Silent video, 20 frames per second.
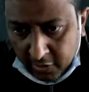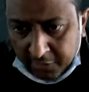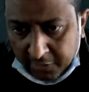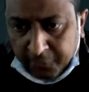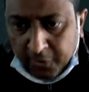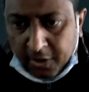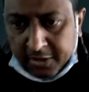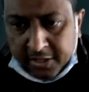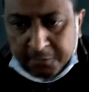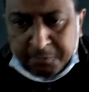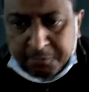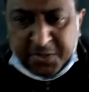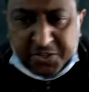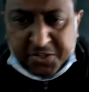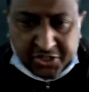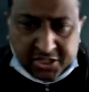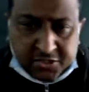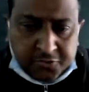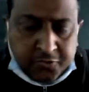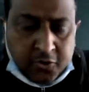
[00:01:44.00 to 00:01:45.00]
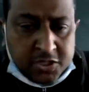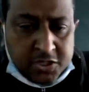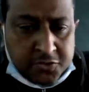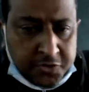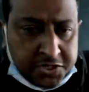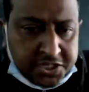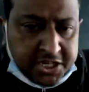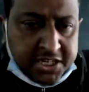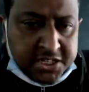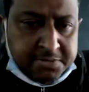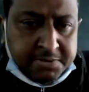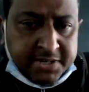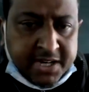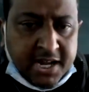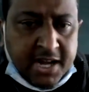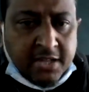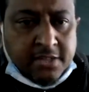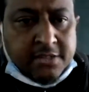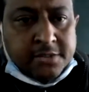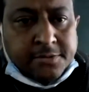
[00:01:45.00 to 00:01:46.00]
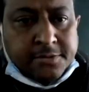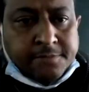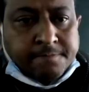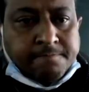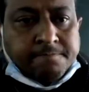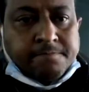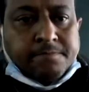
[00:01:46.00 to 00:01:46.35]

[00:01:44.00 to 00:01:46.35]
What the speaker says: going for the features. First feature is beta,